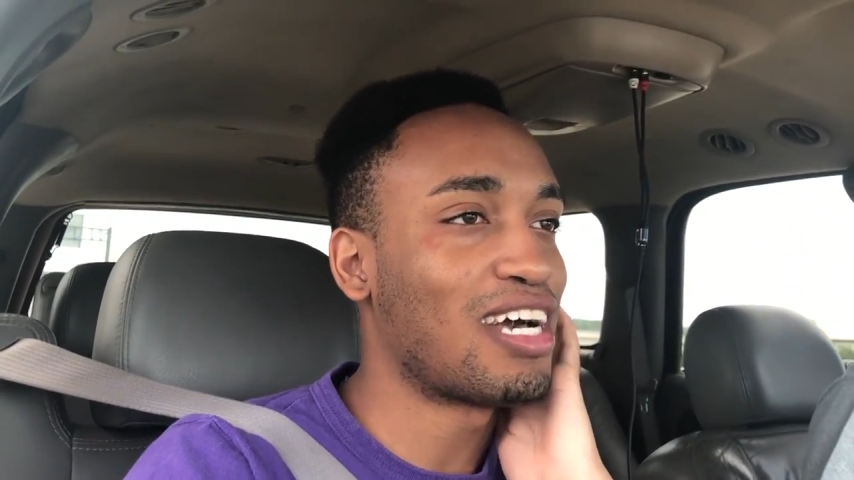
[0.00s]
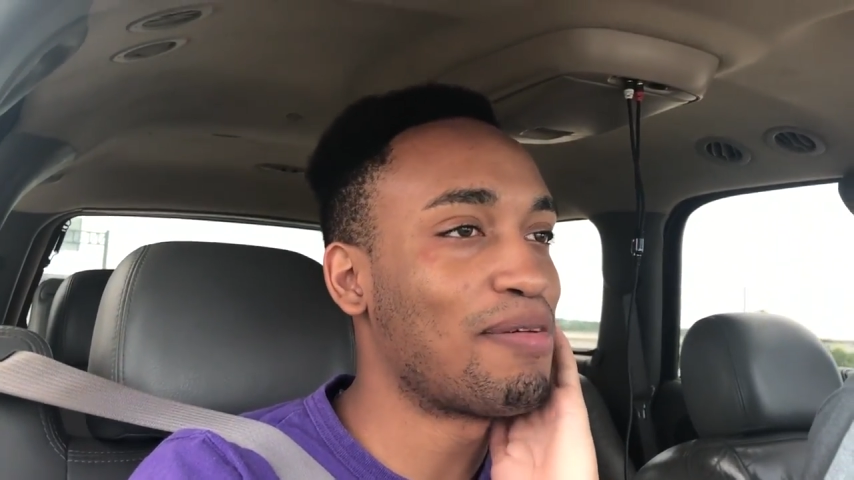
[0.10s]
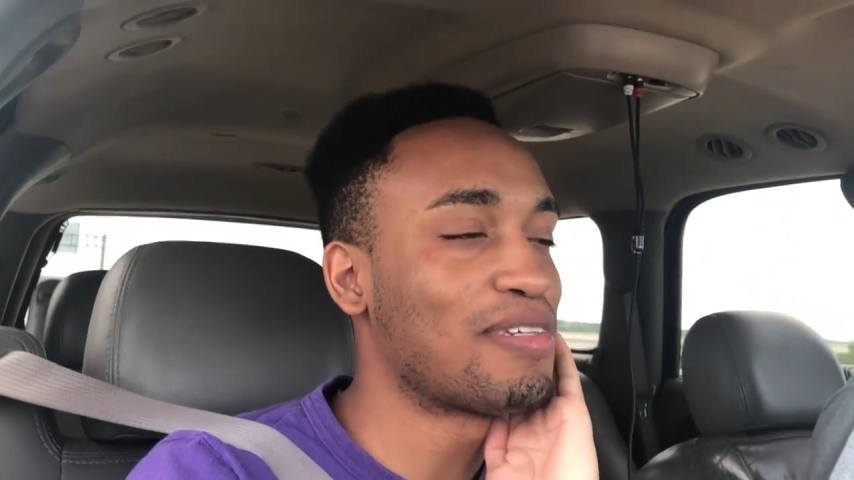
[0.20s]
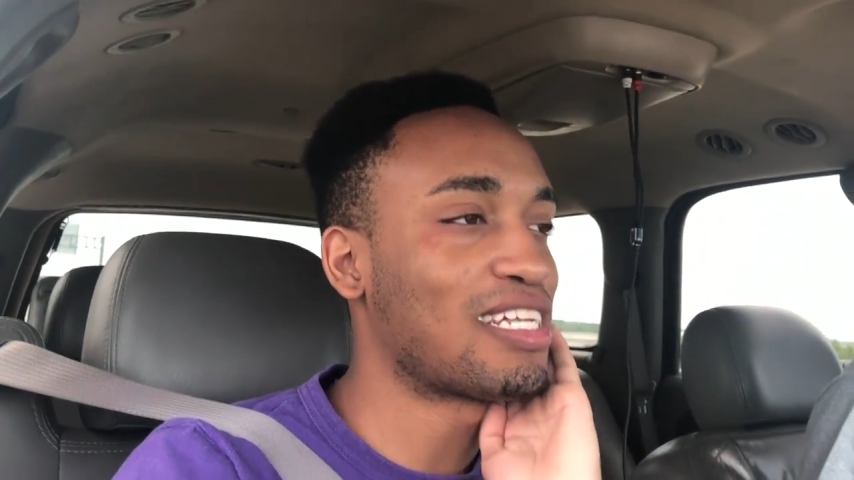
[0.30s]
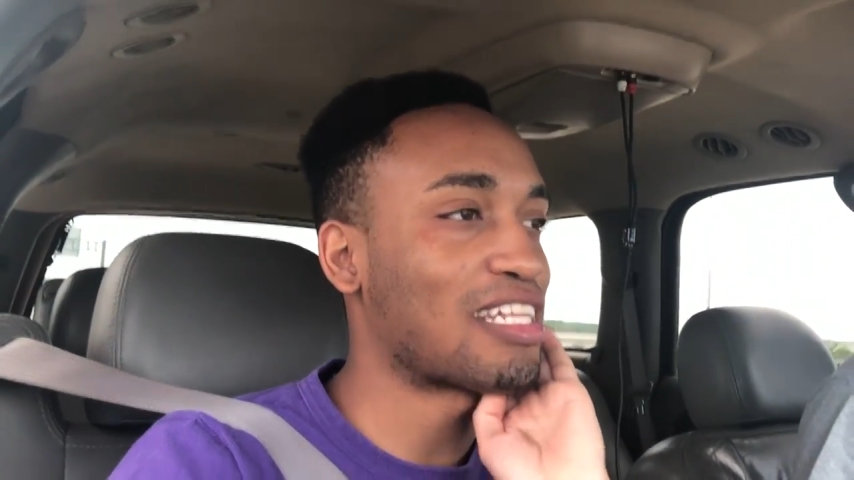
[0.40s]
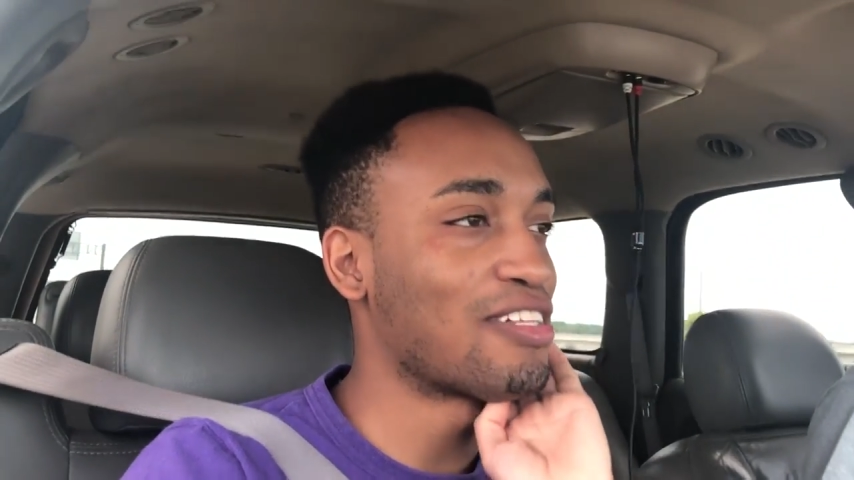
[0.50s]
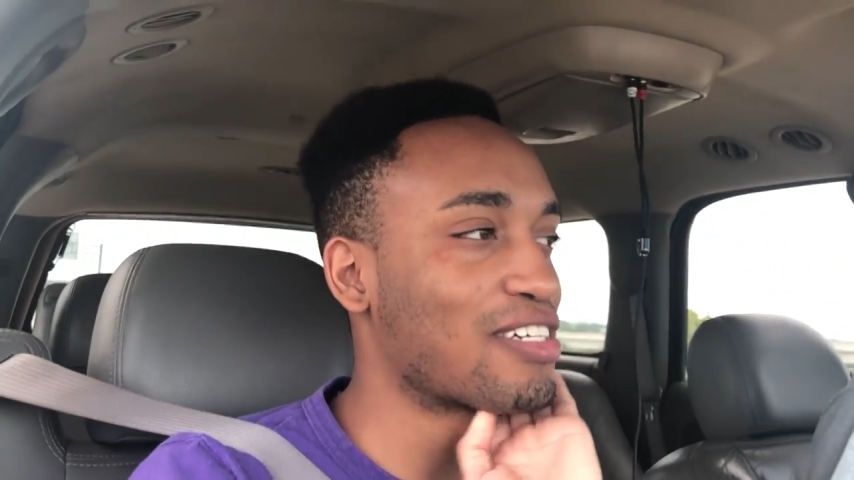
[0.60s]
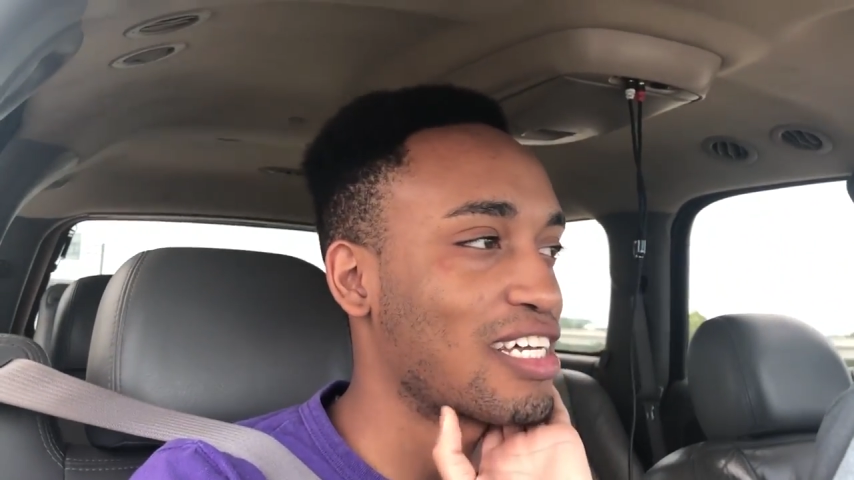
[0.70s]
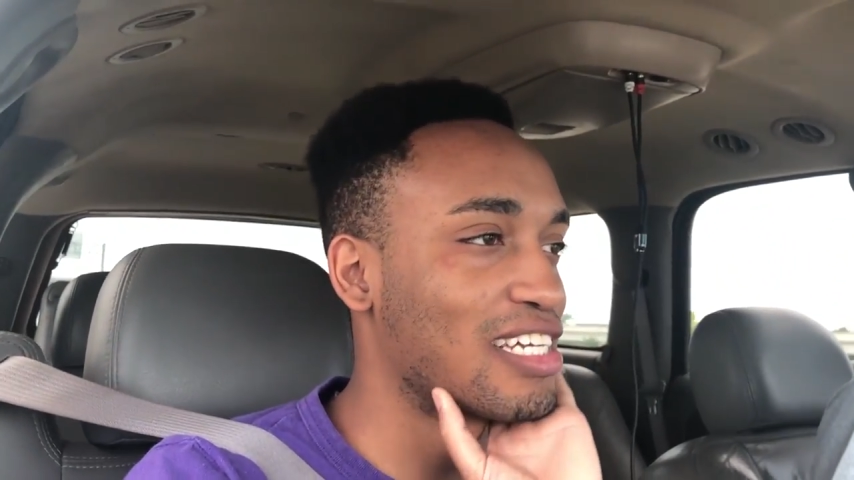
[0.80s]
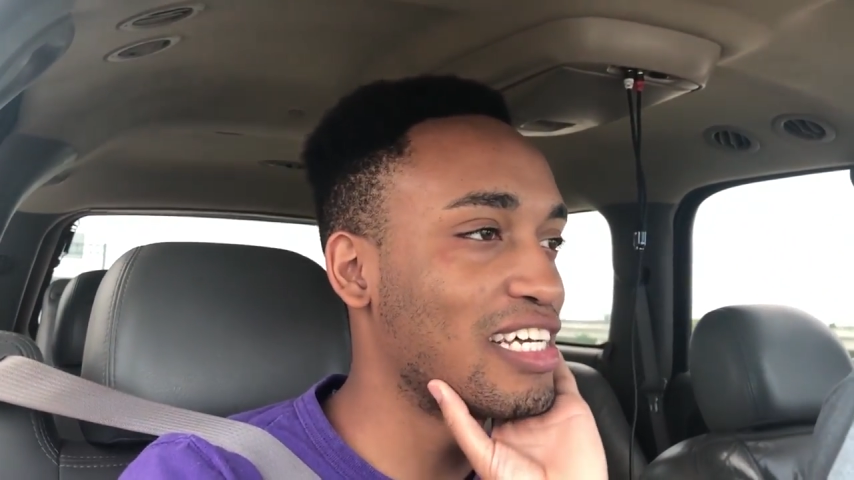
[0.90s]
I'm just have to
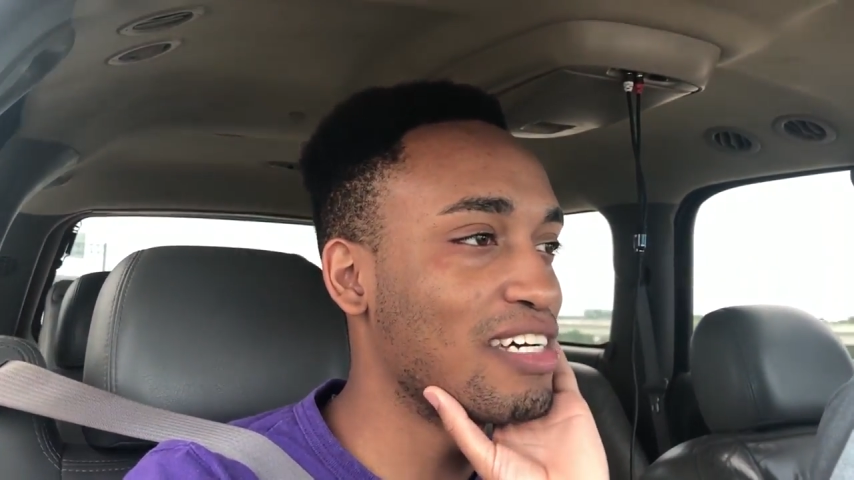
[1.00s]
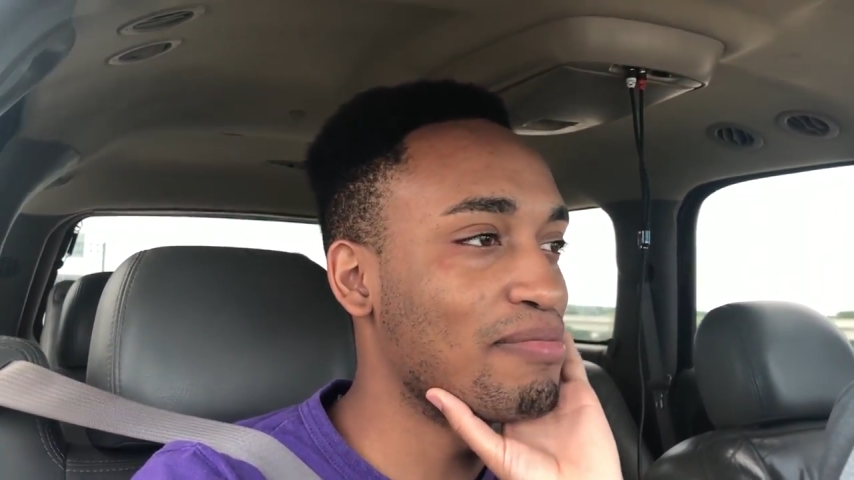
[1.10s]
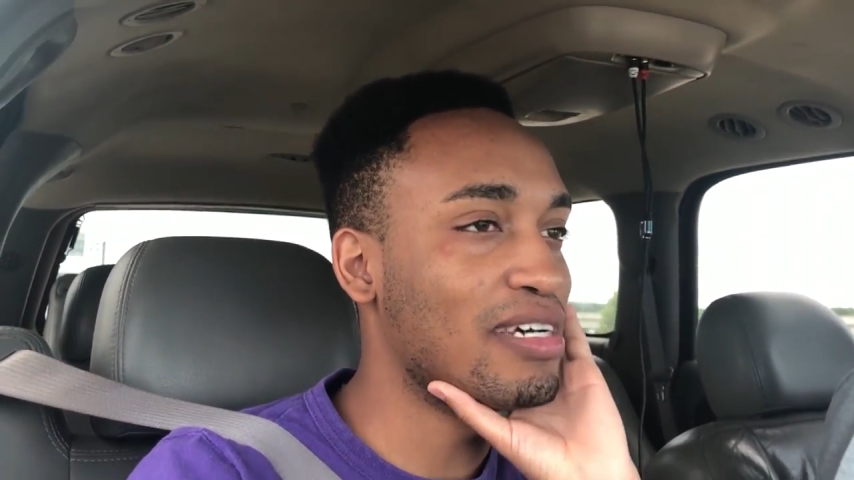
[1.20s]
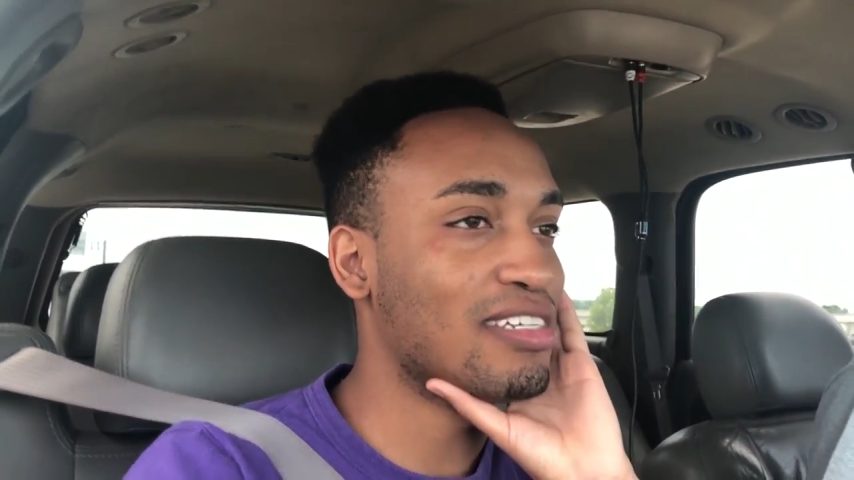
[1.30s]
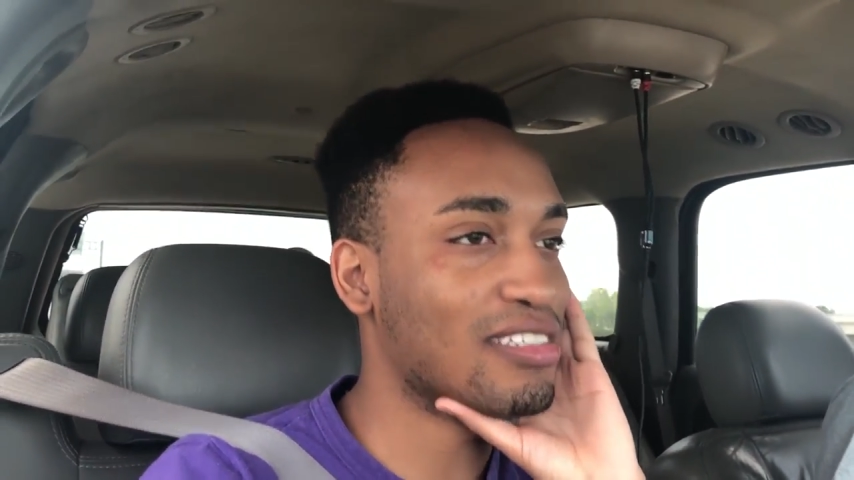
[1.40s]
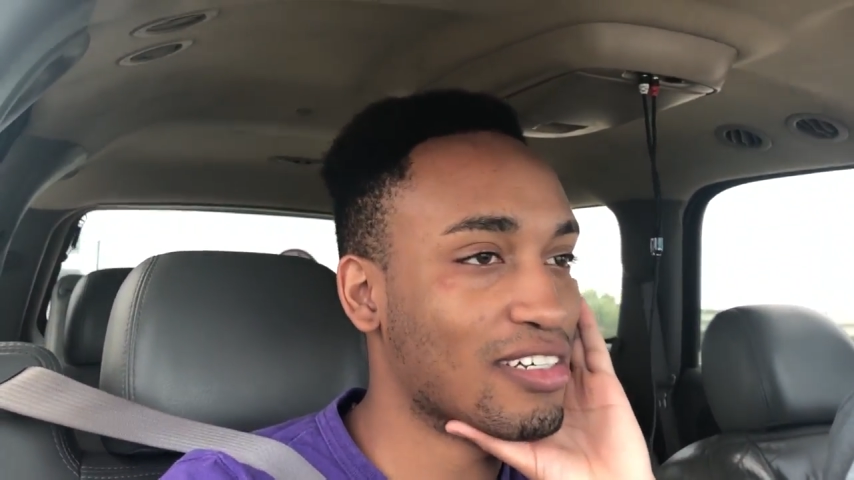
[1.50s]
look like a damn mess.